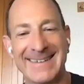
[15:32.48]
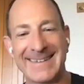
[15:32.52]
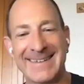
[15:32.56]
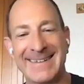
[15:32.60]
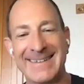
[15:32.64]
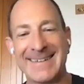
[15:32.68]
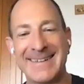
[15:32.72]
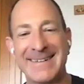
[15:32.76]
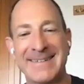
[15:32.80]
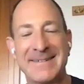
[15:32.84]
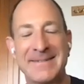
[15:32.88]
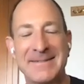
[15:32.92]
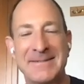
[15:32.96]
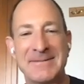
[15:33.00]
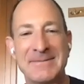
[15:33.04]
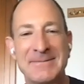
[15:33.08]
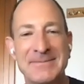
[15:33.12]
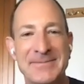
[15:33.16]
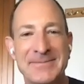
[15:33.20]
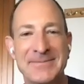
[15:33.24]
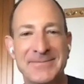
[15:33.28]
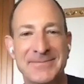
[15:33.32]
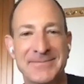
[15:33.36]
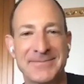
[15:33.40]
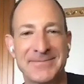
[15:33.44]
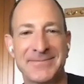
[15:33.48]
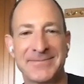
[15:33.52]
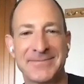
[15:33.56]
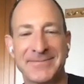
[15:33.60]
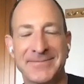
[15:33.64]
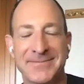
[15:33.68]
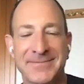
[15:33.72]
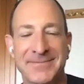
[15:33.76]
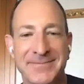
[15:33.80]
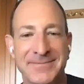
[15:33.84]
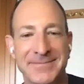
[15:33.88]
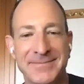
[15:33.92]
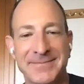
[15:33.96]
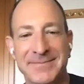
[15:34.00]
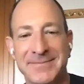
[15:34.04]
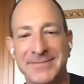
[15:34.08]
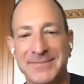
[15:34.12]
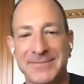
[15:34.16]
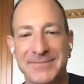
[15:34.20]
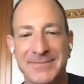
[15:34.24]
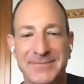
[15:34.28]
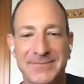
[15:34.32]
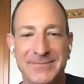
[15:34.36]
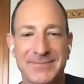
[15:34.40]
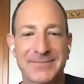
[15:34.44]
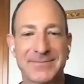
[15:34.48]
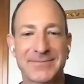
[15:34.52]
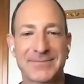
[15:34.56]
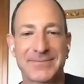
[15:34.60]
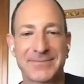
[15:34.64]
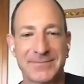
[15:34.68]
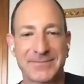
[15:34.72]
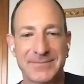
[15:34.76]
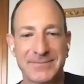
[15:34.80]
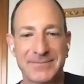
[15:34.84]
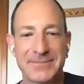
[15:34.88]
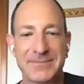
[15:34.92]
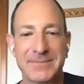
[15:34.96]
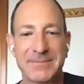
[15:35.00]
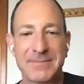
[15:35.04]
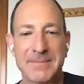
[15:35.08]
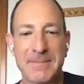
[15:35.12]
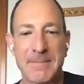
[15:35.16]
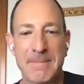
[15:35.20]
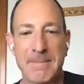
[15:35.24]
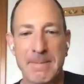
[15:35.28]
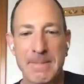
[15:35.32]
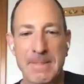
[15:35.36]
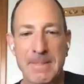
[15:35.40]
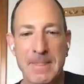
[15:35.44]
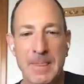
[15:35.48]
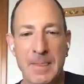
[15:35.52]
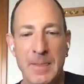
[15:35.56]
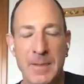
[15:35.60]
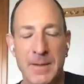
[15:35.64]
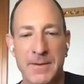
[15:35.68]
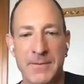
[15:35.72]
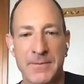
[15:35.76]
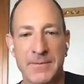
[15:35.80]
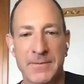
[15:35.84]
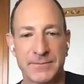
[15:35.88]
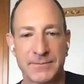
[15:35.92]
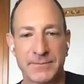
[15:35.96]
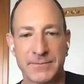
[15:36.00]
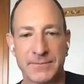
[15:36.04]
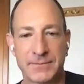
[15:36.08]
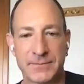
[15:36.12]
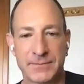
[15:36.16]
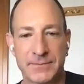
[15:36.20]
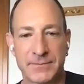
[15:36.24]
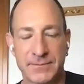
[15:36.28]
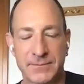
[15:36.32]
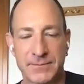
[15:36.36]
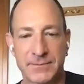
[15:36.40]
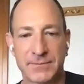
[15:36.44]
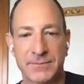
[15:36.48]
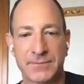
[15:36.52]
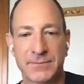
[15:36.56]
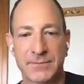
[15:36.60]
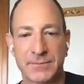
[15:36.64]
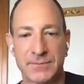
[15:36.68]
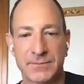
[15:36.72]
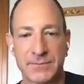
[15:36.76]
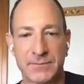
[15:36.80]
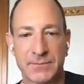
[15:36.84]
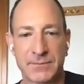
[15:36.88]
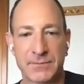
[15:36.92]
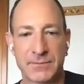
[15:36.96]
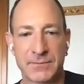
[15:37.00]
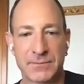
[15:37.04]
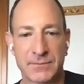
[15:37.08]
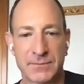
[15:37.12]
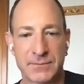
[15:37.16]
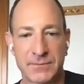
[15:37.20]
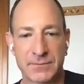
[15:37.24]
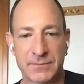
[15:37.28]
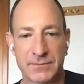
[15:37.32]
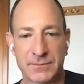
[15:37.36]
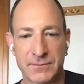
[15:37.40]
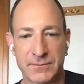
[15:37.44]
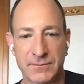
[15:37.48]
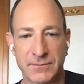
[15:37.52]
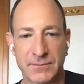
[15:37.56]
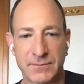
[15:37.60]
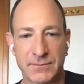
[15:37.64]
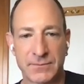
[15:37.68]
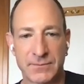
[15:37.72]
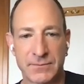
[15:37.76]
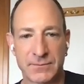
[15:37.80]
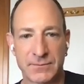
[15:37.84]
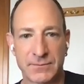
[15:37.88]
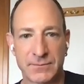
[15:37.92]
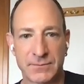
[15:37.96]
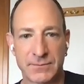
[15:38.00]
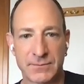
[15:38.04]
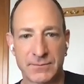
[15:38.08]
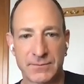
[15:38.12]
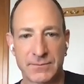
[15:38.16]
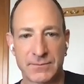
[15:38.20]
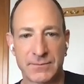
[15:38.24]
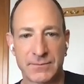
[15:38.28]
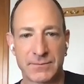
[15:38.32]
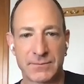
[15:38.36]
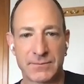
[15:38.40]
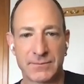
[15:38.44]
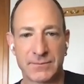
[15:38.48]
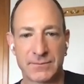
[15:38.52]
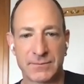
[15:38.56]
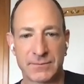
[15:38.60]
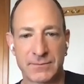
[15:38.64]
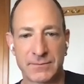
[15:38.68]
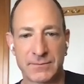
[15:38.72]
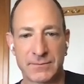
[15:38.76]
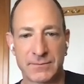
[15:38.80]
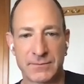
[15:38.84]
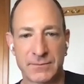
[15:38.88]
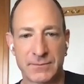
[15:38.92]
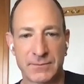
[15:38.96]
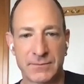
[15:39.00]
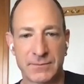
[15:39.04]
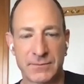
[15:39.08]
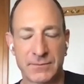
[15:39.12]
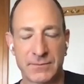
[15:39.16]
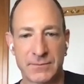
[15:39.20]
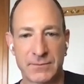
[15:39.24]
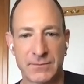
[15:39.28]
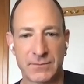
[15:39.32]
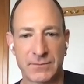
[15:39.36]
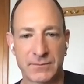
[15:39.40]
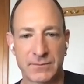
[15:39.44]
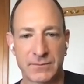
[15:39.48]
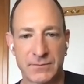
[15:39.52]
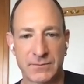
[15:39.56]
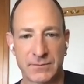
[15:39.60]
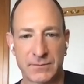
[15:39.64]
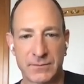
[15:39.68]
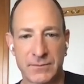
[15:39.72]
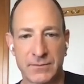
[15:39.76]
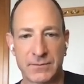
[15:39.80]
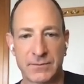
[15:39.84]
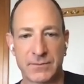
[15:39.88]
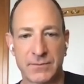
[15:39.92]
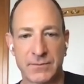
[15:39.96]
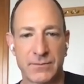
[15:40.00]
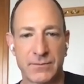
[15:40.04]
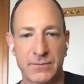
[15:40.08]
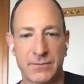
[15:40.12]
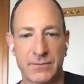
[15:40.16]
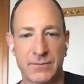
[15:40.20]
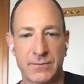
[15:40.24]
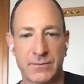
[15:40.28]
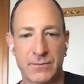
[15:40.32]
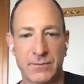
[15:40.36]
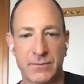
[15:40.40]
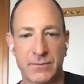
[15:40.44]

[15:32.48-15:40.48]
This person isn't speaking.